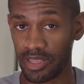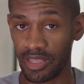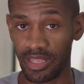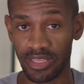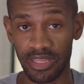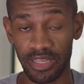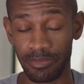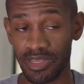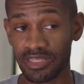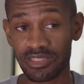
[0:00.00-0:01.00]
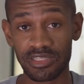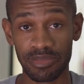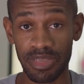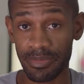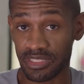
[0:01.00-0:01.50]
and getting business
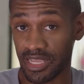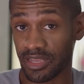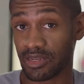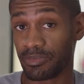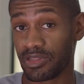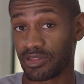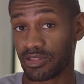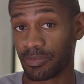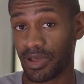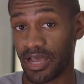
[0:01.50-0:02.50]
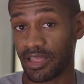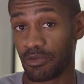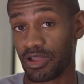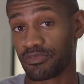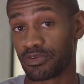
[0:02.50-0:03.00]
and maybe taking a bit of the pie
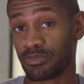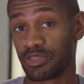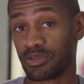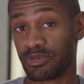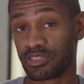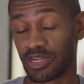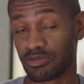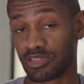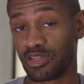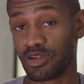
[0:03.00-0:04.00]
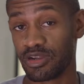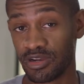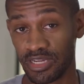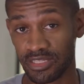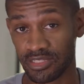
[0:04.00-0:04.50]
away from them in terms of their
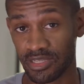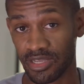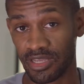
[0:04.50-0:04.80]
earnings.